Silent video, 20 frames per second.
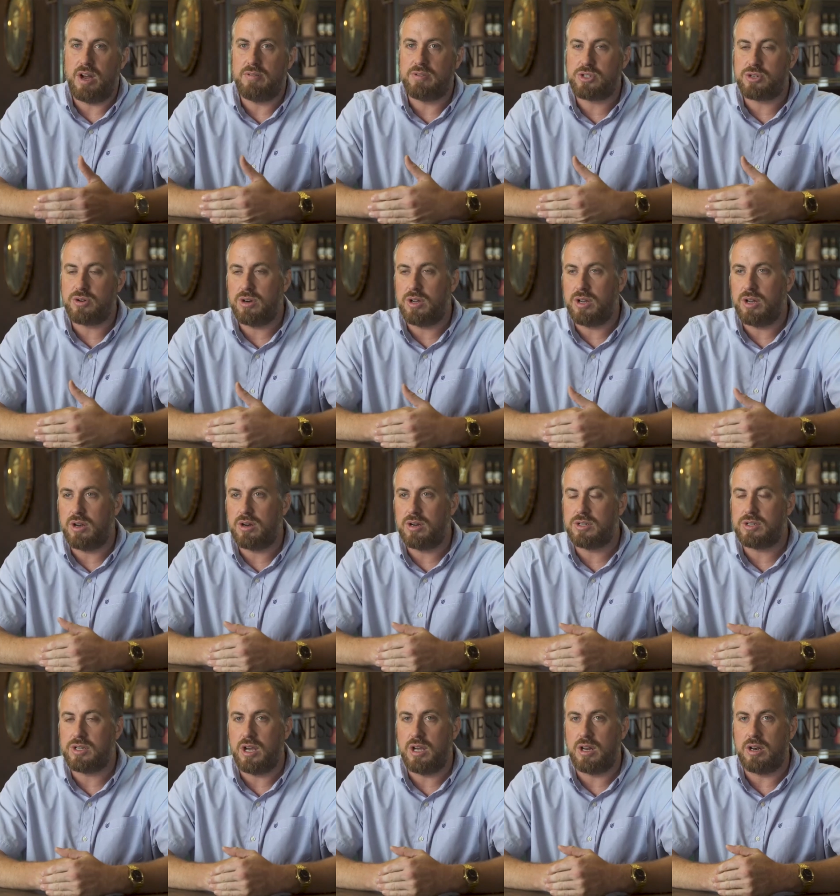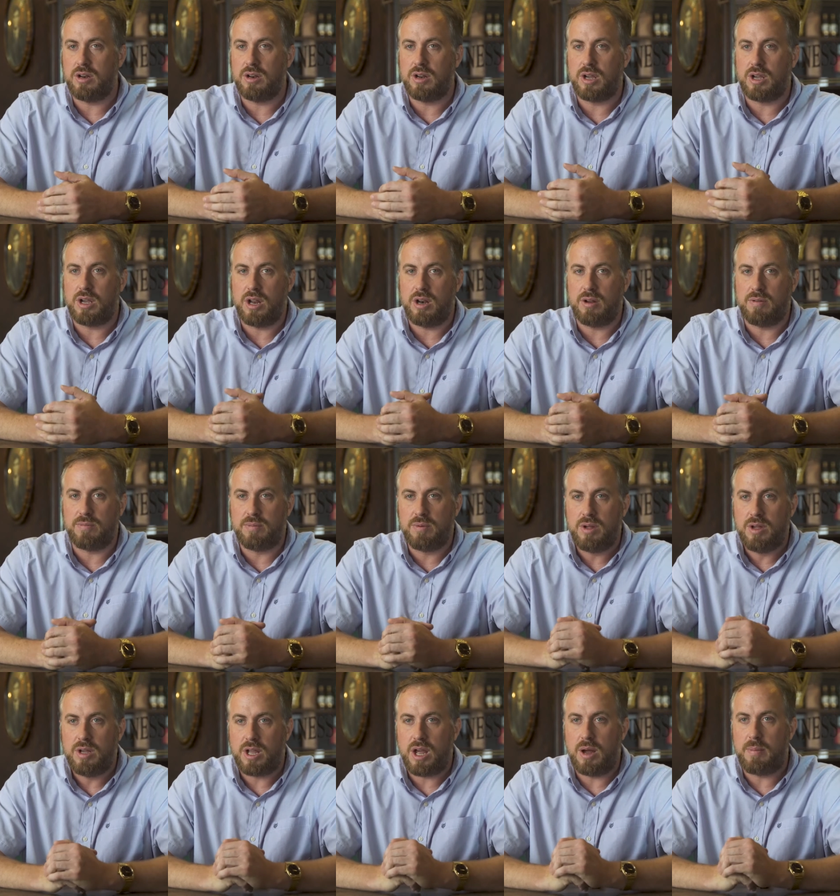short years, I had kind of
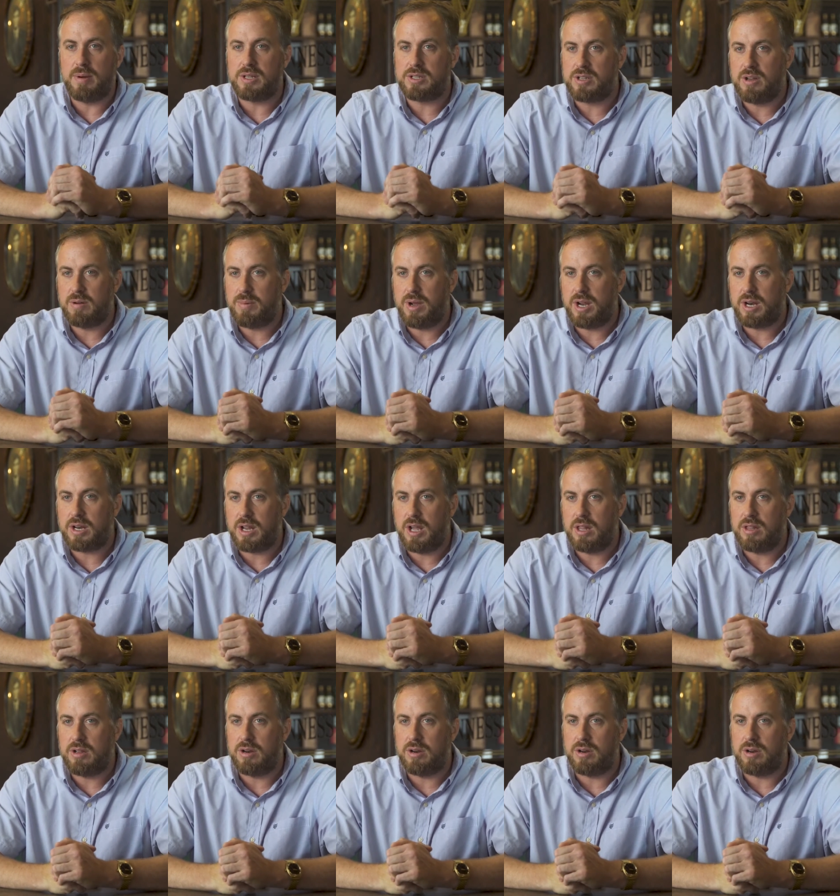got myself back together,